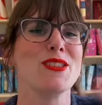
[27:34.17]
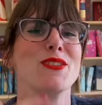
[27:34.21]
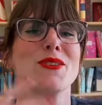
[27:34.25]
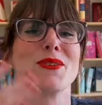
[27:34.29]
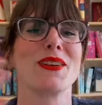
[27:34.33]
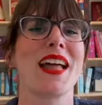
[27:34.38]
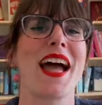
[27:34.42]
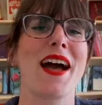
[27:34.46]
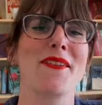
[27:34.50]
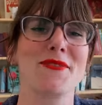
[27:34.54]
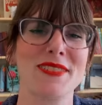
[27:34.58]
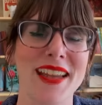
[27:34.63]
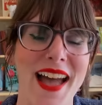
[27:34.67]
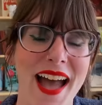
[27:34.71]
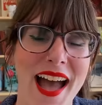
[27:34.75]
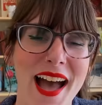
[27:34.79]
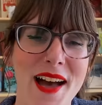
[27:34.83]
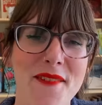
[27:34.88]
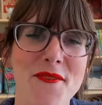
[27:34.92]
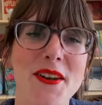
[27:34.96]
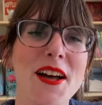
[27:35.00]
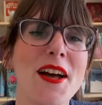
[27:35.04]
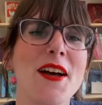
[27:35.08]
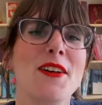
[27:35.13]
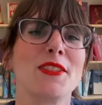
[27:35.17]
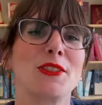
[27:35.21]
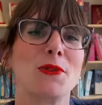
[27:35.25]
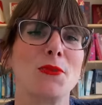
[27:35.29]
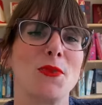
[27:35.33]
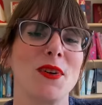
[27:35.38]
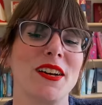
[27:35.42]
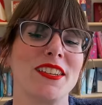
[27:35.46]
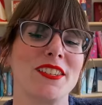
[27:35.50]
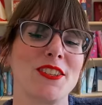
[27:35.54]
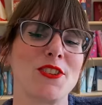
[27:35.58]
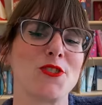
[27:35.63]
you don't have to have the
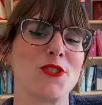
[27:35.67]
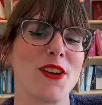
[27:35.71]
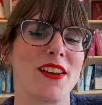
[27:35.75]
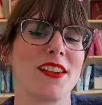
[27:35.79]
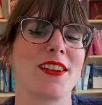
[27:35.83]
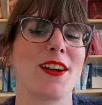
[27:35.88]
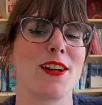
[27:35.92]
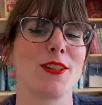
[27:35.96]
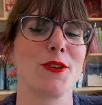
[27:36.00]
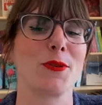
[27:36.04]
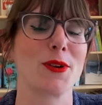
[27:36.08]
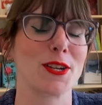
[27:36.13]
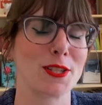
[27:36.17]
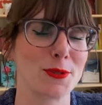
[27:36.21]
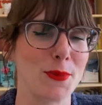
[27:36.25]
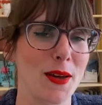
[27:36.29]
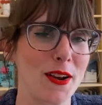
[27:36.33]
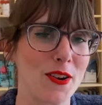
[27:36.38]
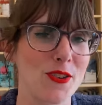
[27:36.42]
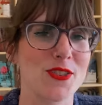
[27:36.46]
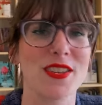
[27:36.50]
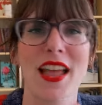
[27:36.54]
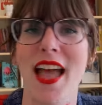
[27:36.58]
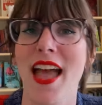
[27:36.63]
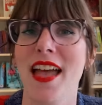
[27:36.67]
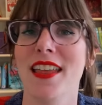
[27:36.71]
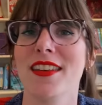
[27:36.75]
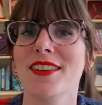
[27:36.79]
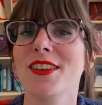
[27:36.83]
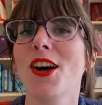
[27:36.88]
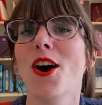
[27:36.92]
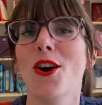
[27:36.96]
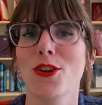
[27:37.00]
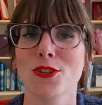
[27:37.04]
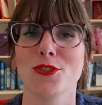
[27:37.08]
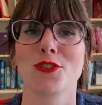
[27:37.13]
one stranded colorwork sweater to end
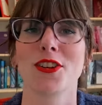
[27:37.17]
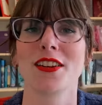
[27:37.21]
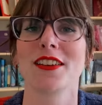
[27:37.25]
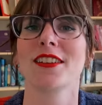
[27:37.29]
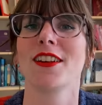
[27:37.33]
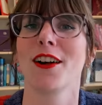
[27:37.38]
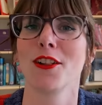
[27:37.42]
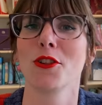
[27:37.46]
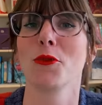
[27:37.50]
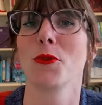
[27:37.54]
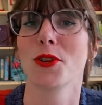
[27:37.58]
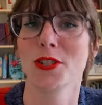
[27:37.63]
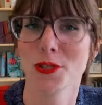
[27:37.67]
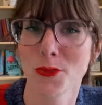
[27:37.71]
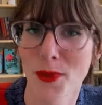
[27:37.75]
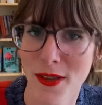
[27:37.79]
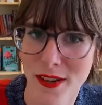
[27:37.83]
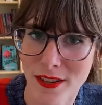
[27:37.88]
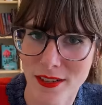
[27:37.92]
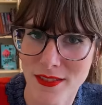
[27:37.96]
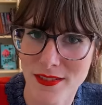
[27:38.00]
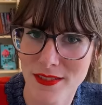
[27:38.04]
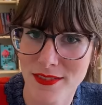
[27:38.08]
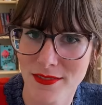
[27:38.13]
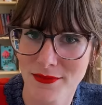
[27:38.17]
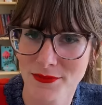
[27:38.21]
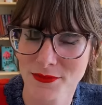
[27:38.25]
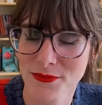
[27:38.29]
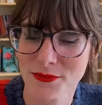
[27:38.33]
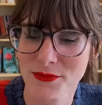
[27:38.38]
all stranded colorwork sweaters.